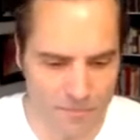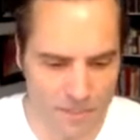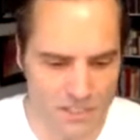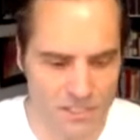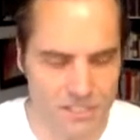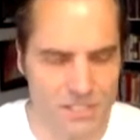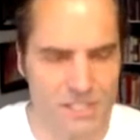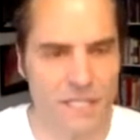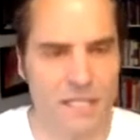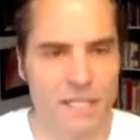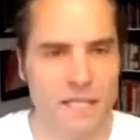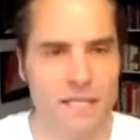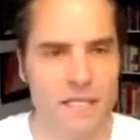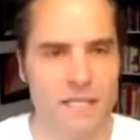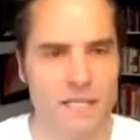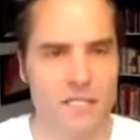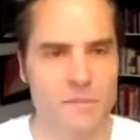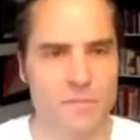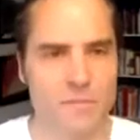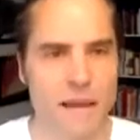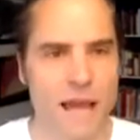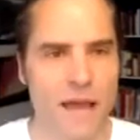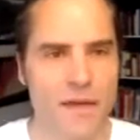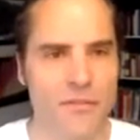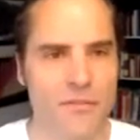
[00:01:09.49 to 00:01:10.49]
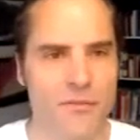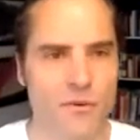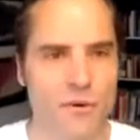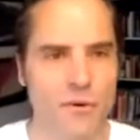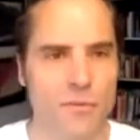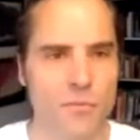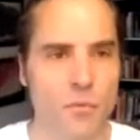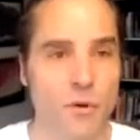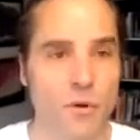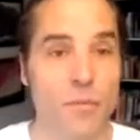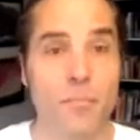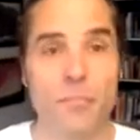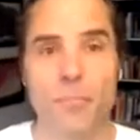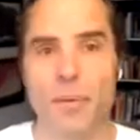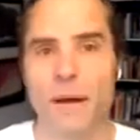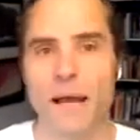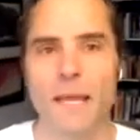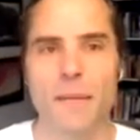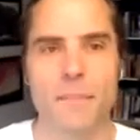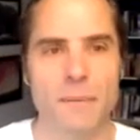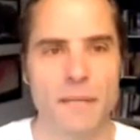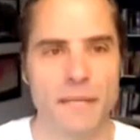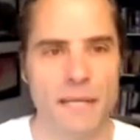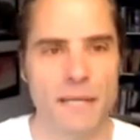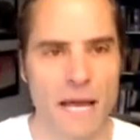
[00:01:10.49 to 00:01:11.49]
the sink in his bathroom with
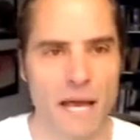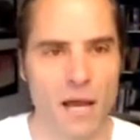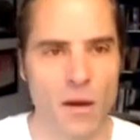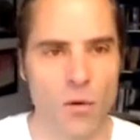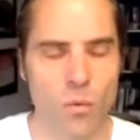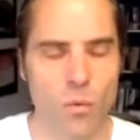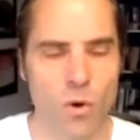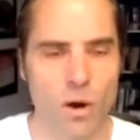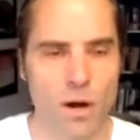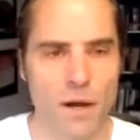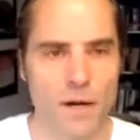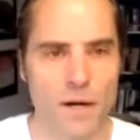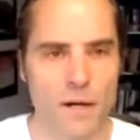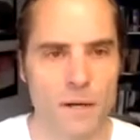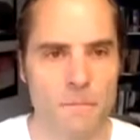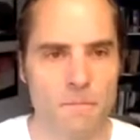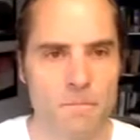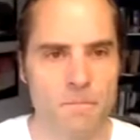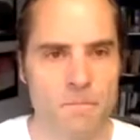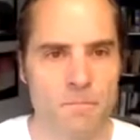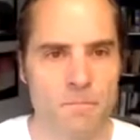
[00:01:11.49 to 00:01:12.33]
piping hot water,